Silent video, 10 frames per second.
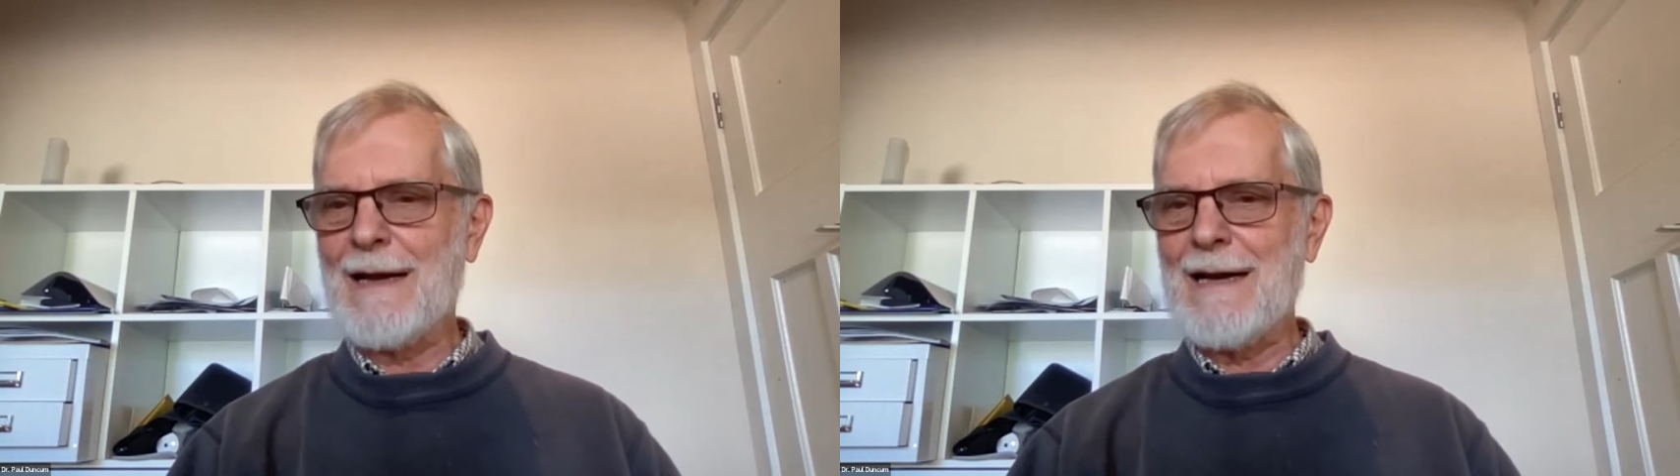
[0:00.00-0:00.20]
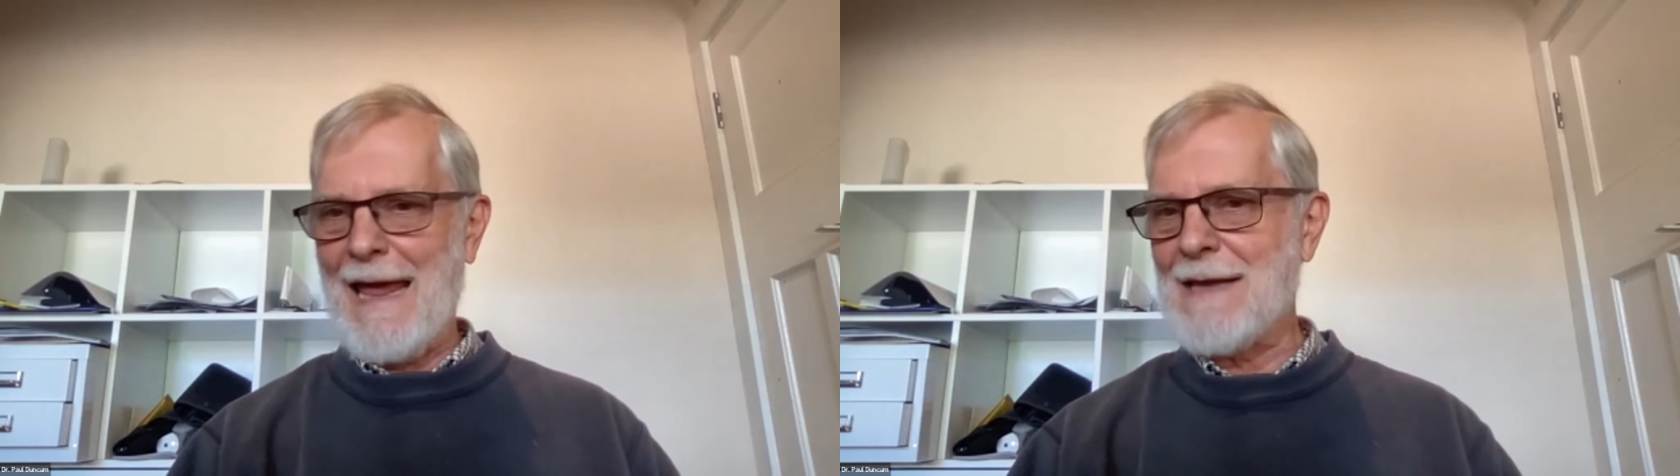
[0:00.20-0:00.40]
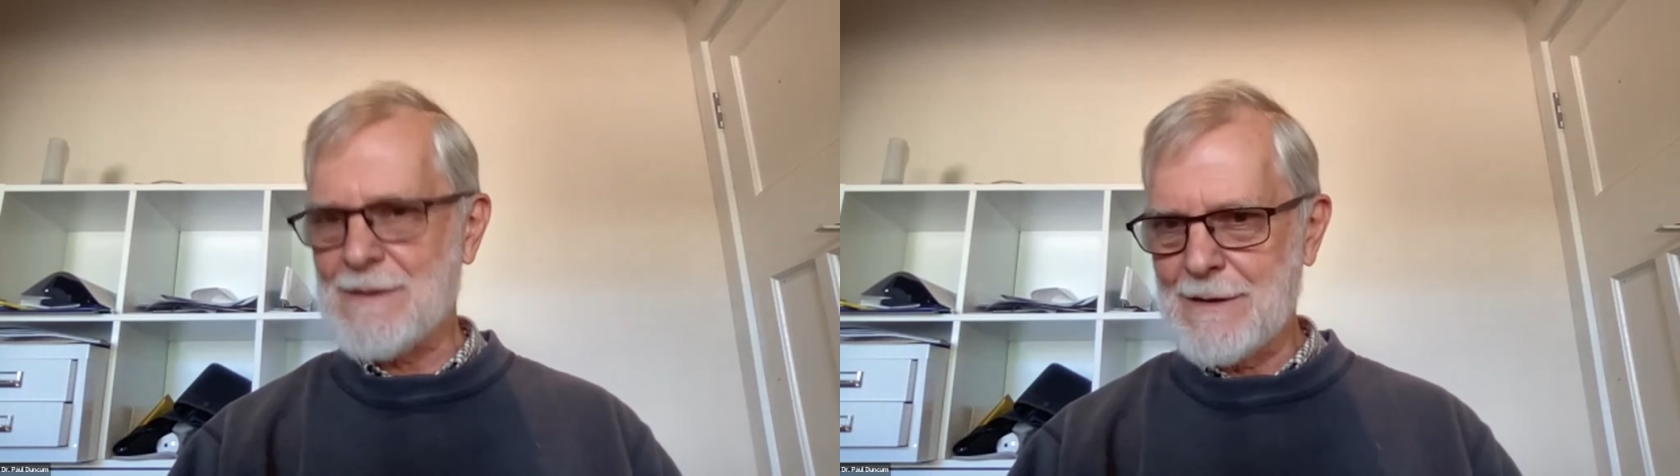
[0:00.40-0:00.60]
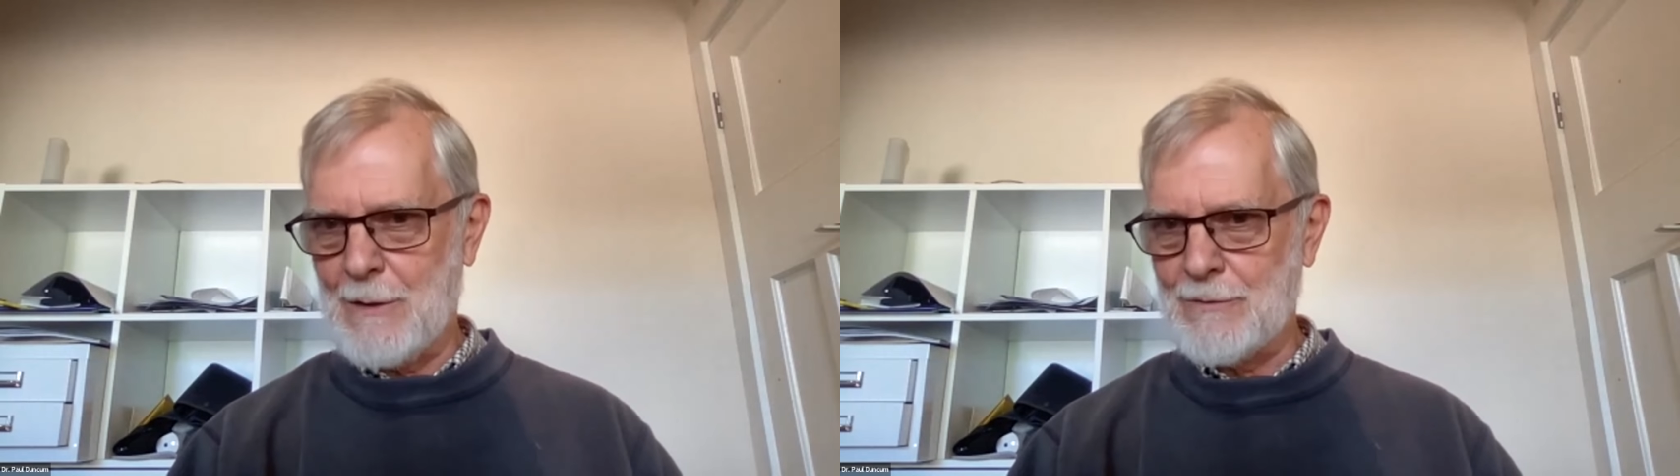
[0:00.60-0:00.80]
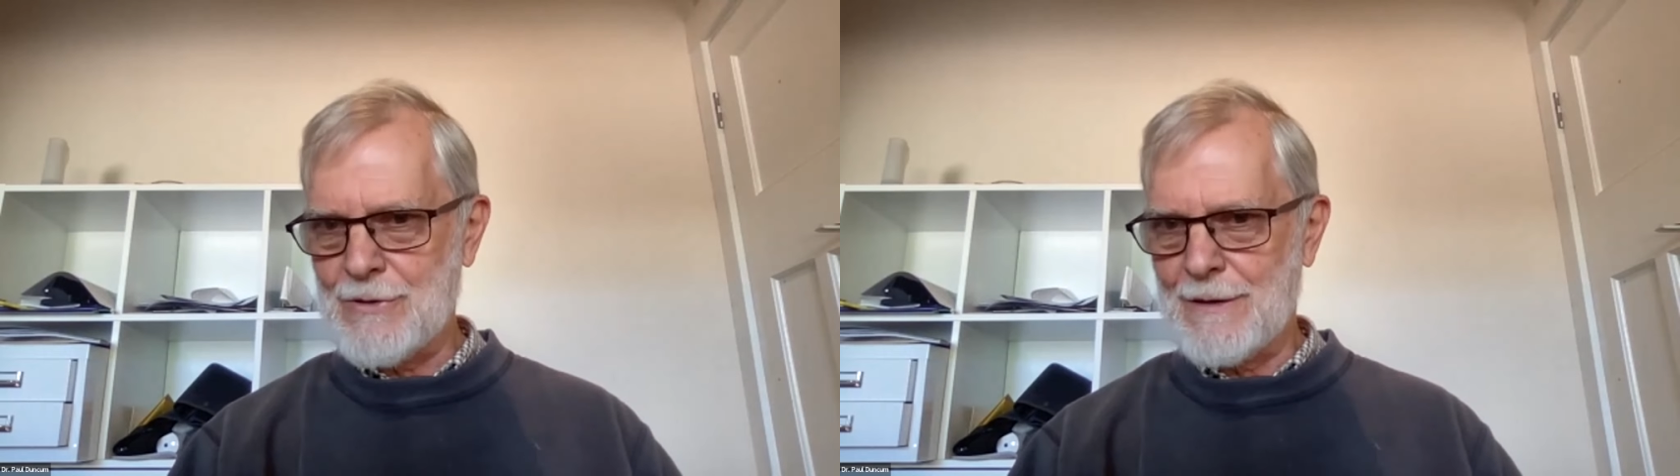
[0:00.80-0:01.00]
a glance
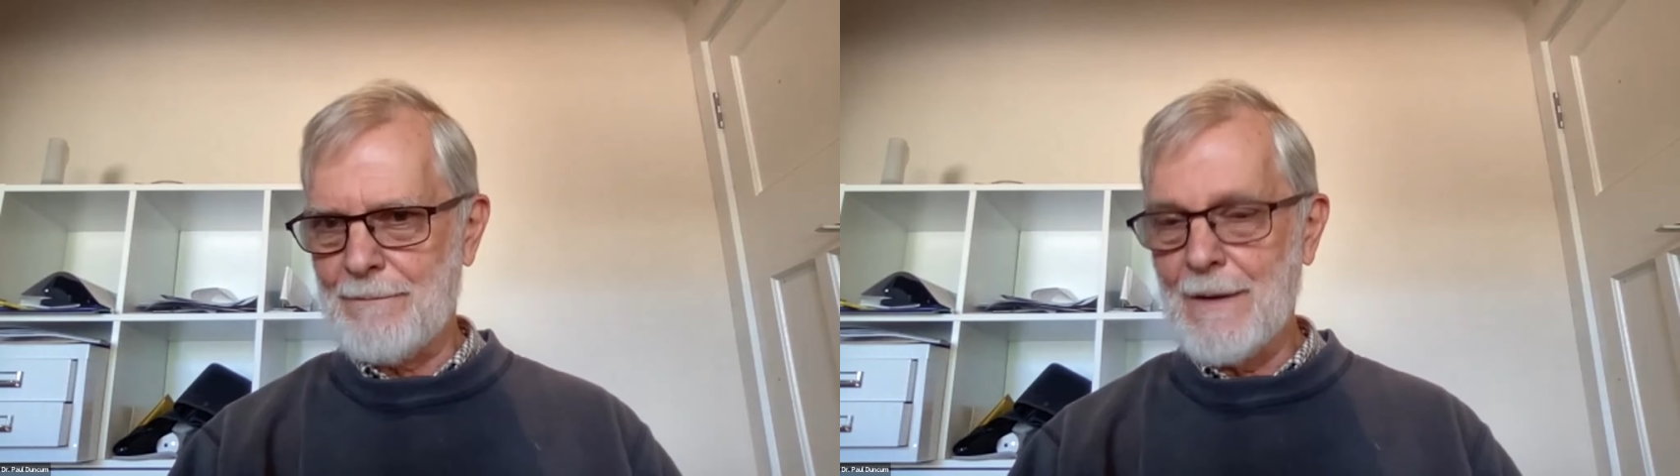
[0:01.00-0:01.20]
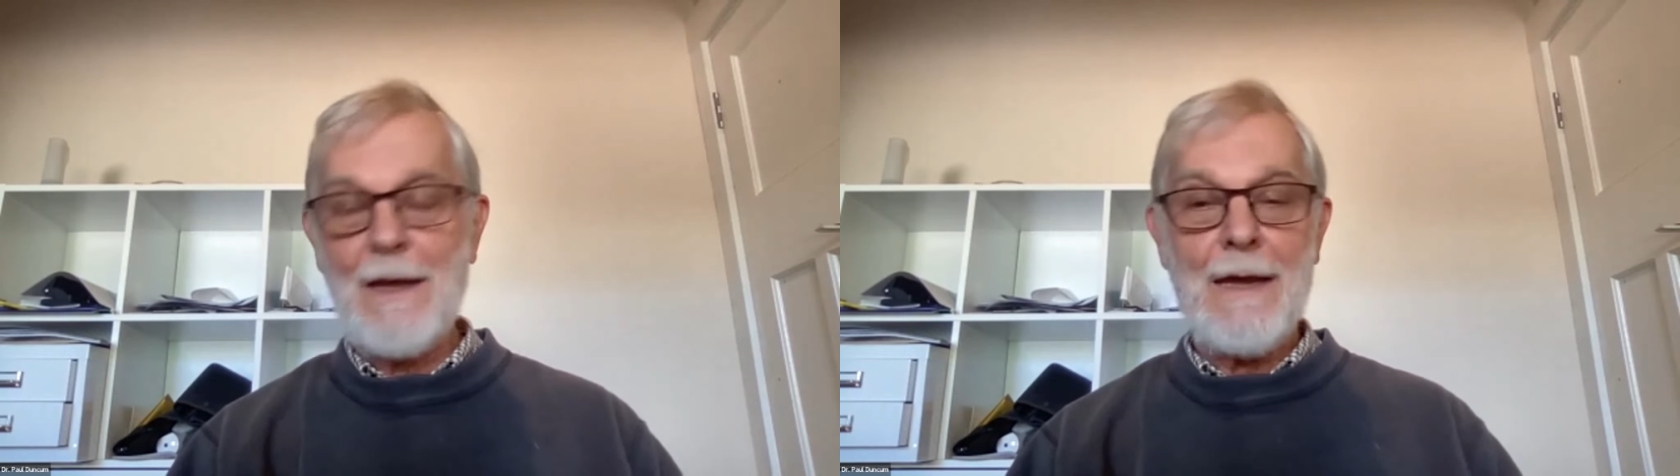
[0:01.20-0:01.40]
culture.